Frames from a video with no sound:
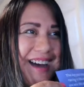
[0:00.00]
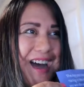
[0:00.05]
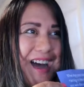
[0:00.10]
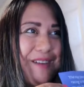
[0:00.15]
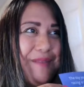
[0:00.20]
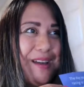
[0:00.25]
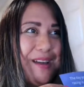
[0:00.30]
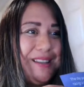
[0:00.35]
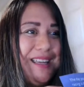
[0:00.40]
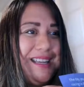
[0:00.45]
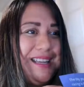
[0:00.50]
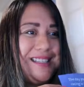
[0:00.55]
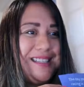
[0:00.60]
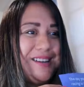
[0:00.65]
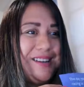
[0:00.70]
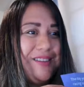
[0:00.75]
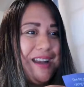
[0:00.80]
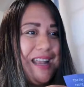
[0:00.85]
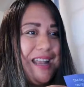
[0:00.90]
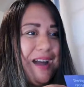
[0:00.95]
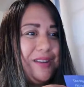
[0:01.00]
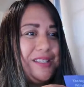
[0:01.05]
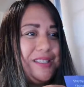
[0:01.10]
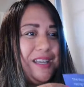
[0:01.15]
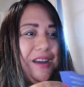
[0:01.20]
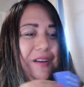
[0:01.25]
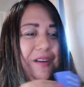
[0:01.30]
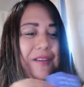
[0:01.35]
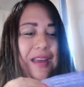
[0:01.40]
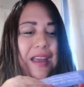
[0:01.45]
I'm on LinkedIn right now,
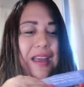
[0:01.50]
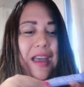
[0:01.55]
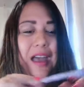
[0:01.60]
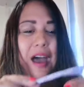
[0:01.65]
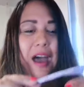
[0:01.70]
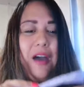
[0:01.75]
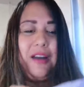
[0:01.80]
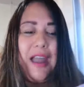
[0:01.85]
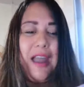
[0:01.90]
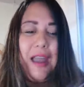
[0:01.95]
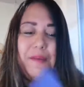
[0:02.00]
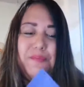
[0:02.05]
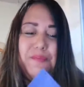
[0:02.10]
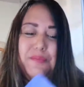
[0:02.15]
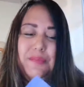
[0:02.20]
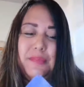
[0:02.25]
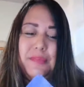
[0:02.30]
too. Okay,